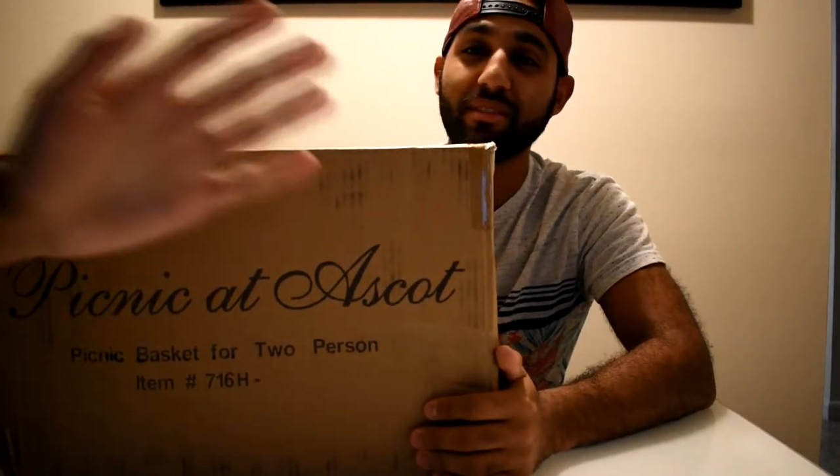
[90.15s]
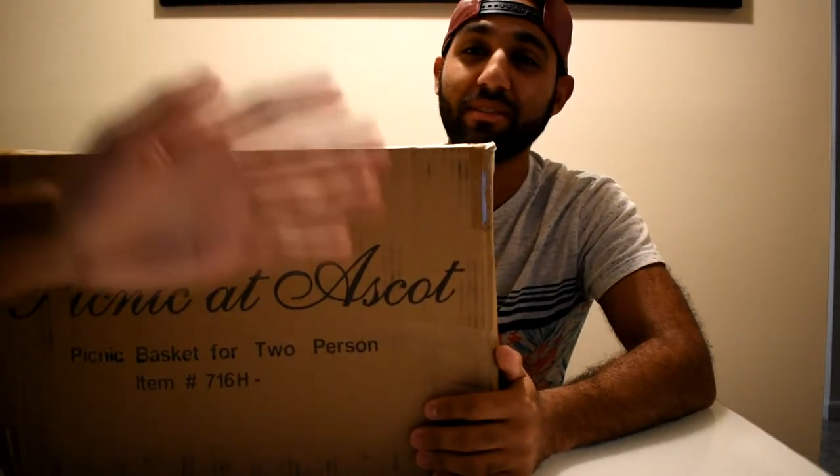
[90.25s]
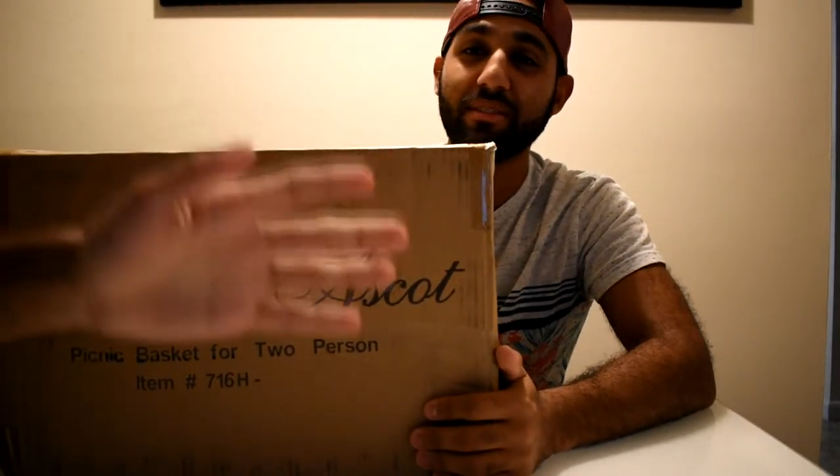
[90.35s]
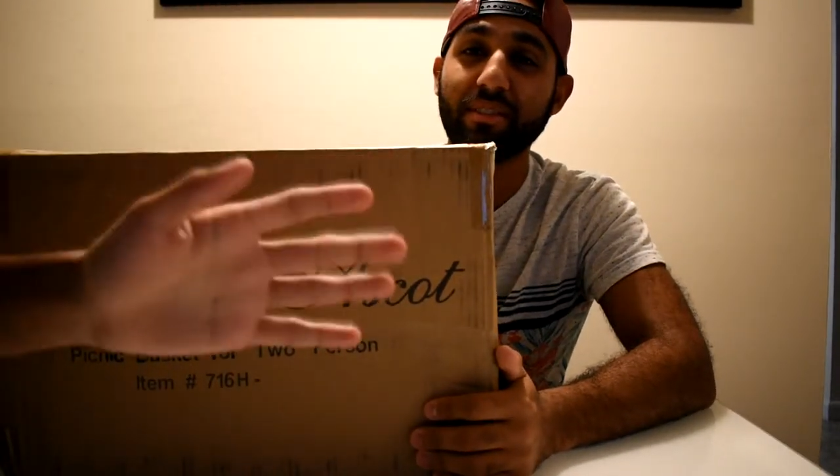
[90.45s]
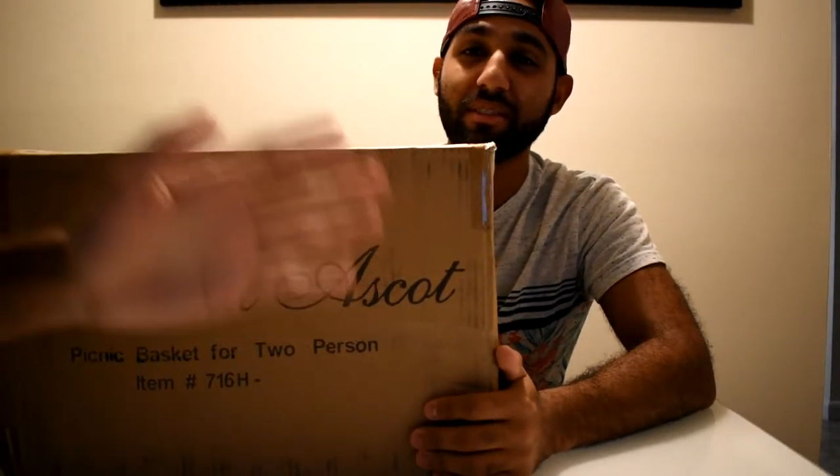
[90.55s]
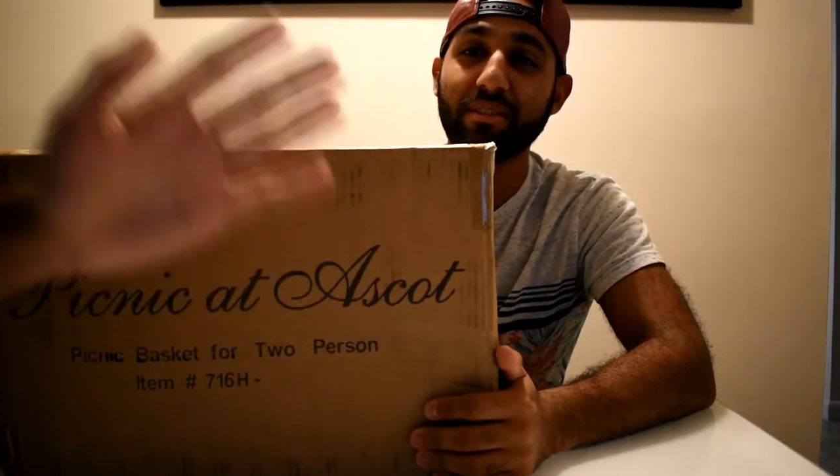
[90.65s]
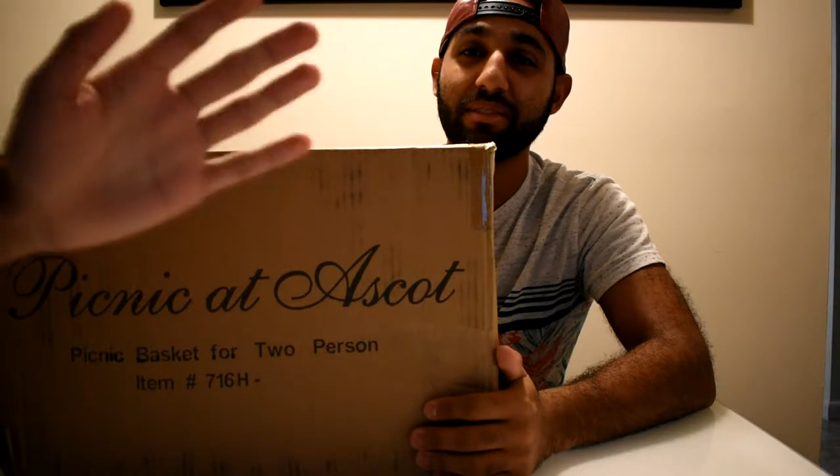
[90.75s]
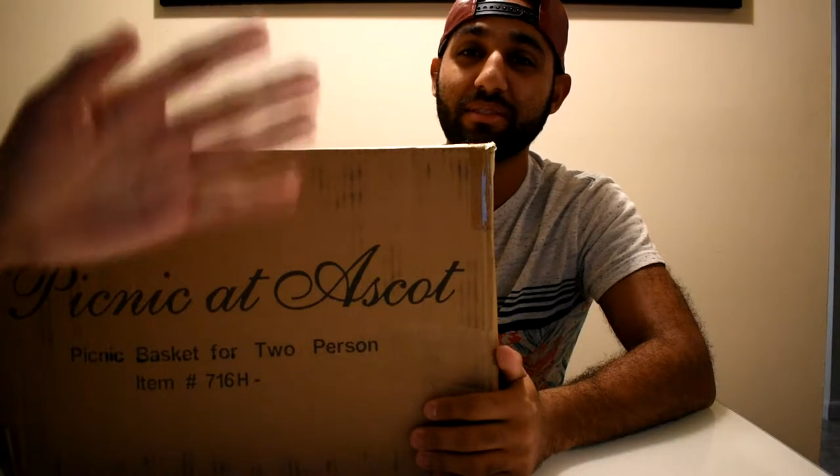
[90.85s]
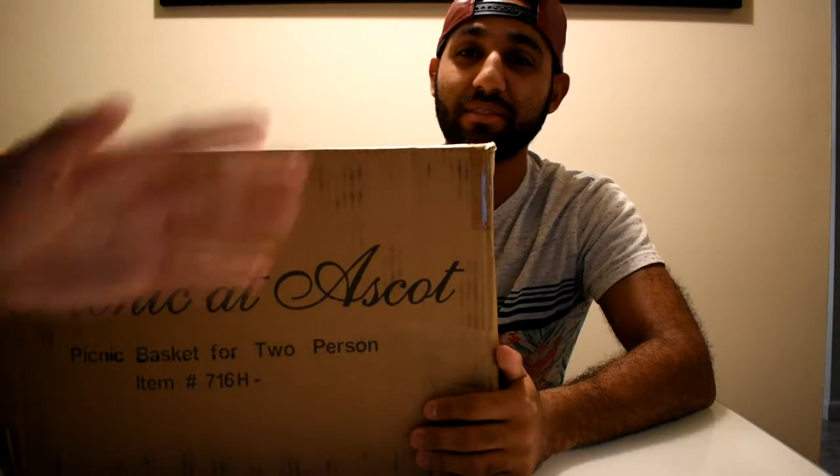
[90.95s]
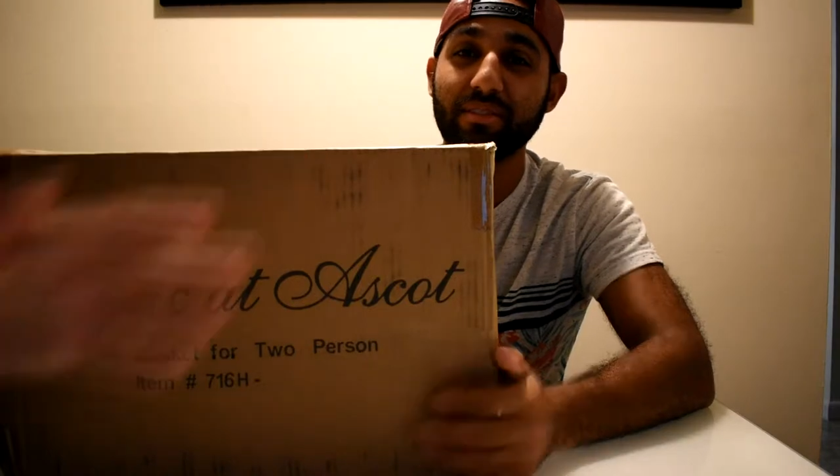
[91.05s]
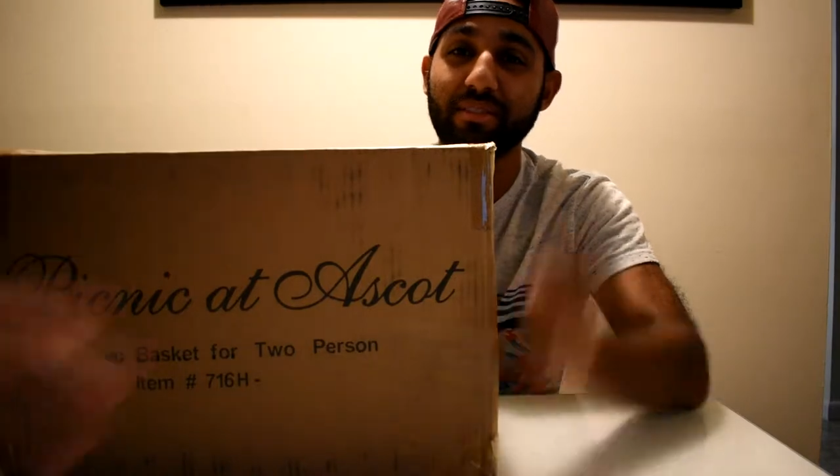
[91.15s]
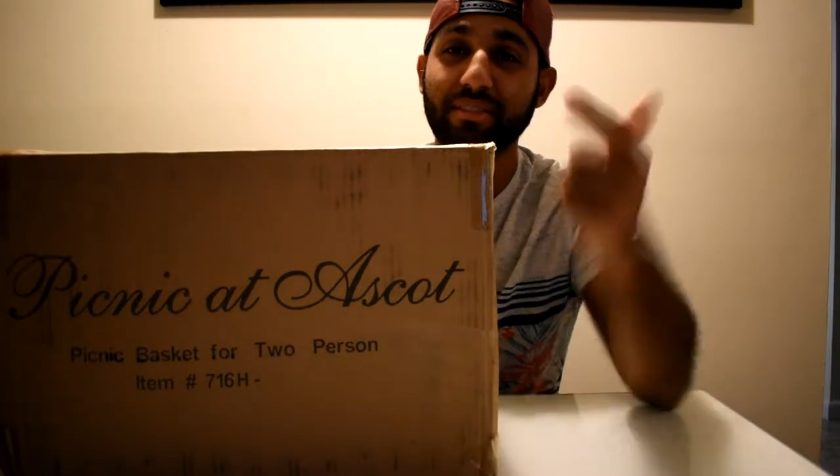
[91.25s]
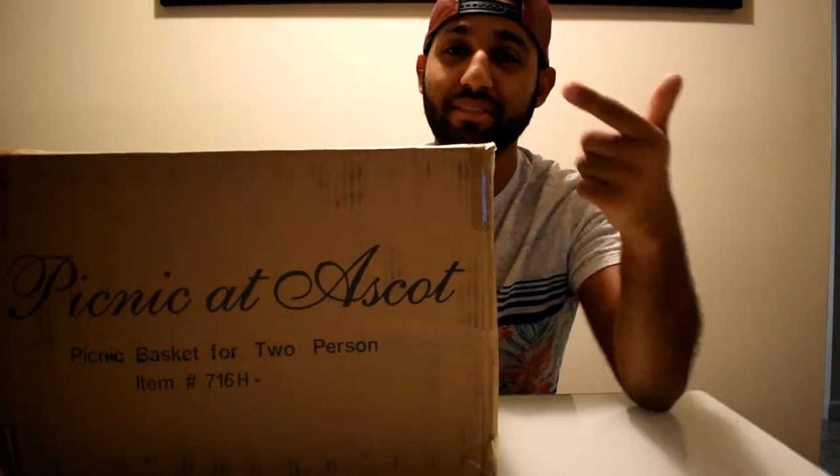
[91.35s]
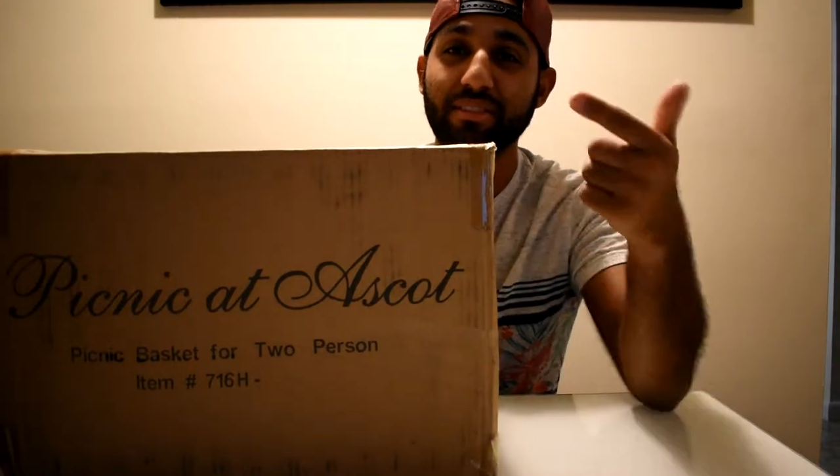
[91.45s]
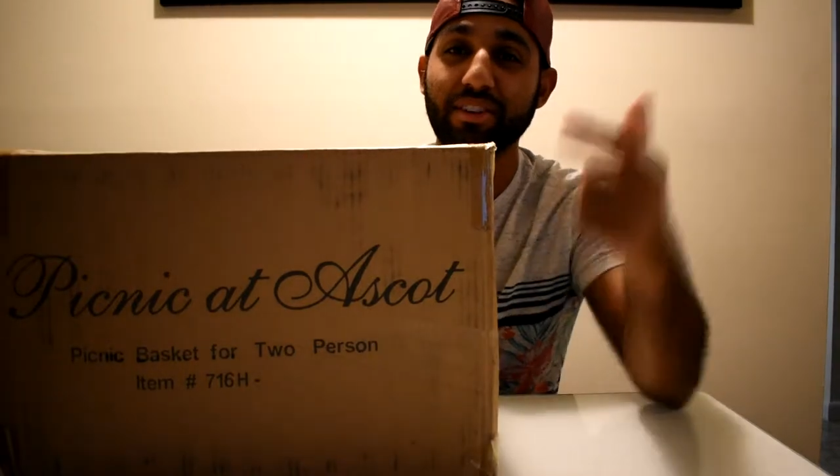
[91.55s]
Hello.
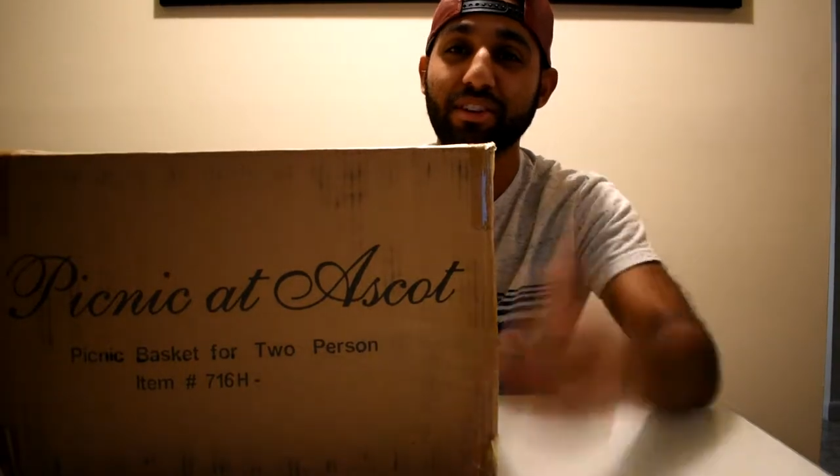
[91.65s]
There